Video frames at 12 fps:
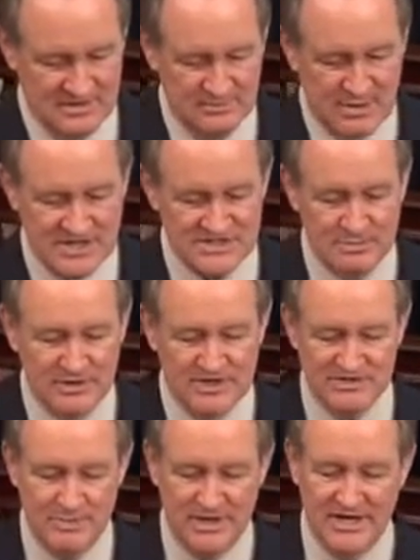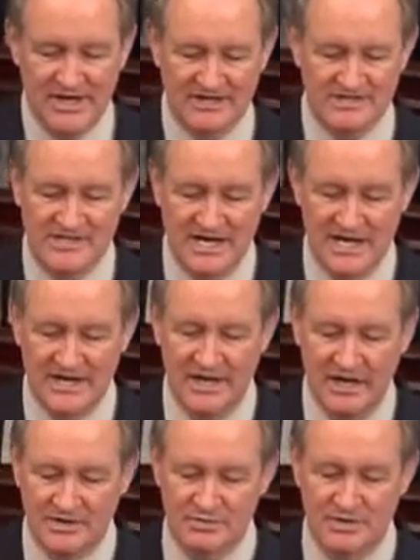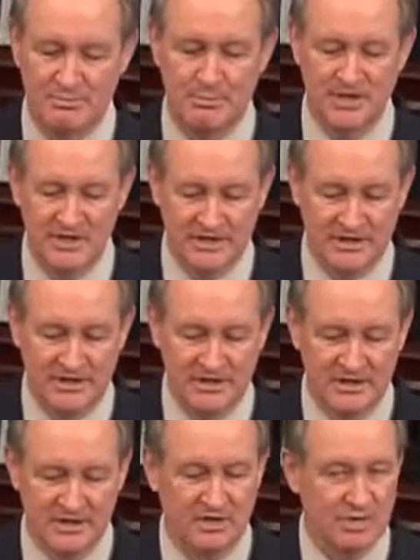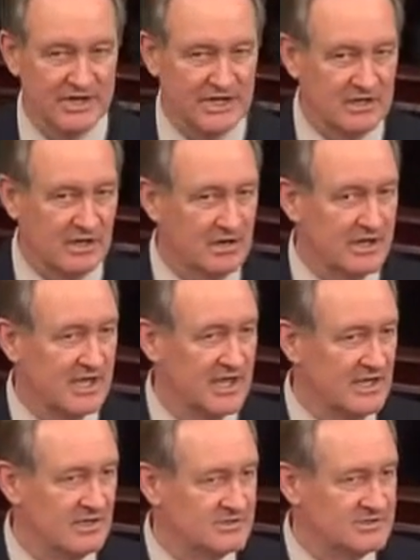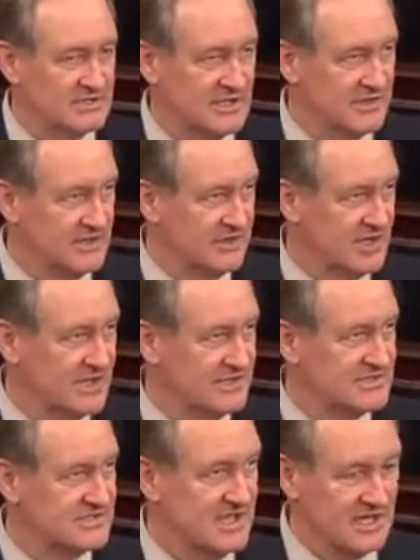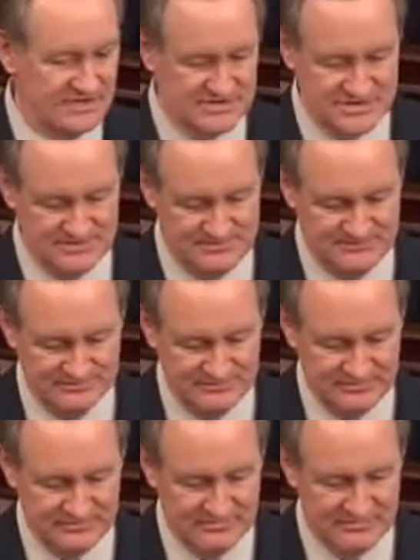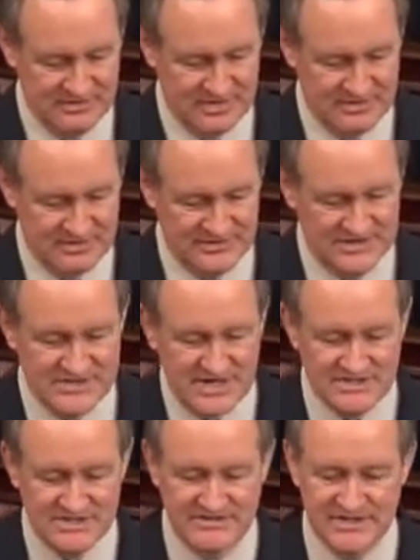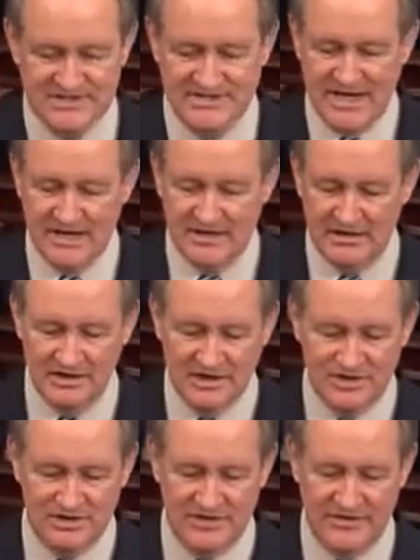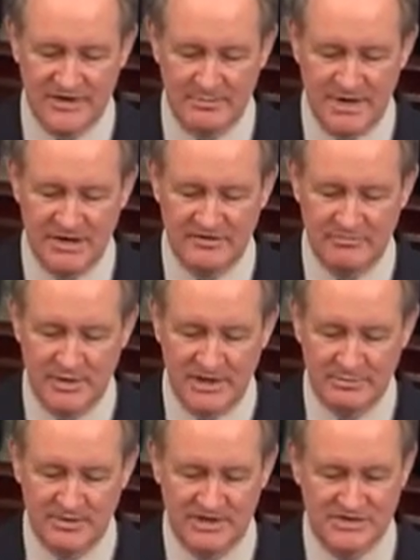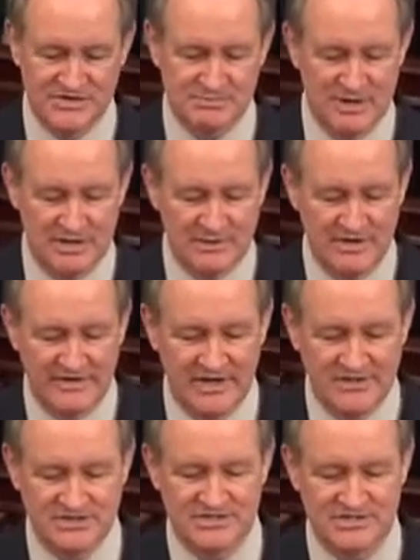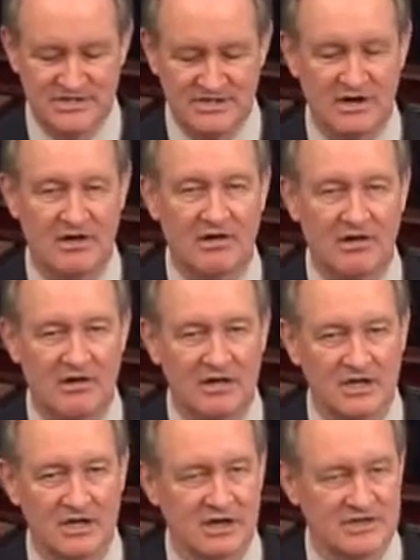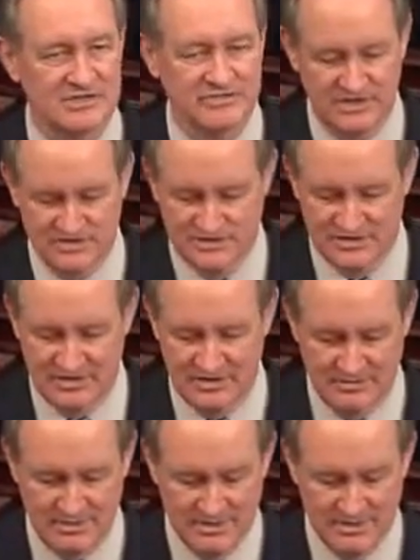possibly as many as 900 million credit card accounts in the United States. The size of this data collection and the amount of money being spent by the agency are a cause of concern,